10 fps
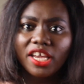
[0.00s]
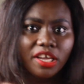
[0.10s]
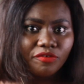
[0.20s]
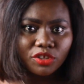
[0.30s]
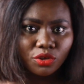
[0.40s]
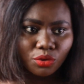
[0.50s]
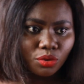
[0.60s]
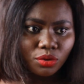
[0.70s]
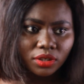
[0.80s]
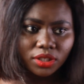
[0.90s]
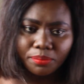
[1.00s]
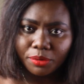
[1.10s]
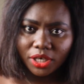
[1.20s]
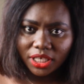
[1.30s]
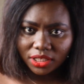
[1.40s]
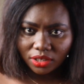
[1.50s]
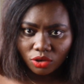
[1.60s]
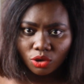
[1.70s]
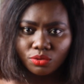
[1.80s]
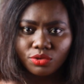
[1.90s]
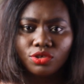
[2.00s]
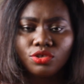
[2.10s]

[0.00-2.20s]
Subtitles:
even though the borders are closed.